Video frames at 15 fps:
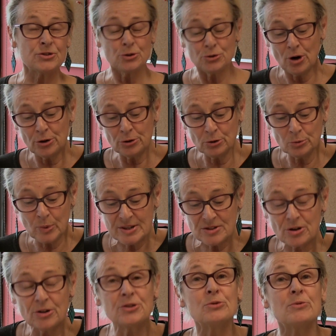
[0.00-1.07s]
So Donald
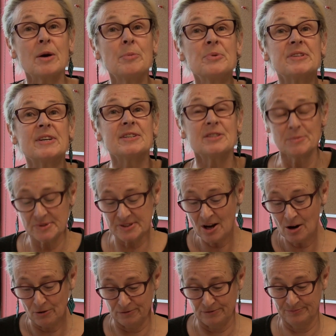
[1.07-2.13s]
went on to represent
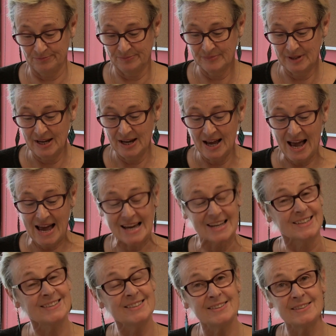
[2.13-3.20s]
himself,
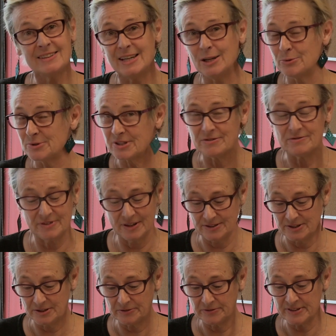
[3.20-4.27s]
and he was
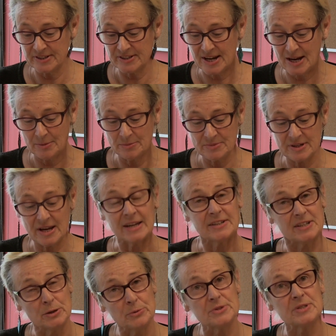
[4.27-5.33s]
convicted of contempt
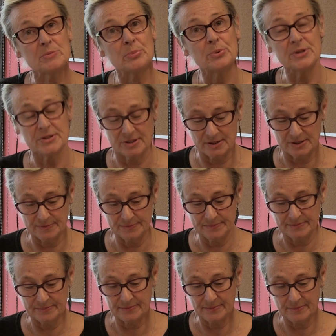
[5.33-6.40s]
and he was imprisoned.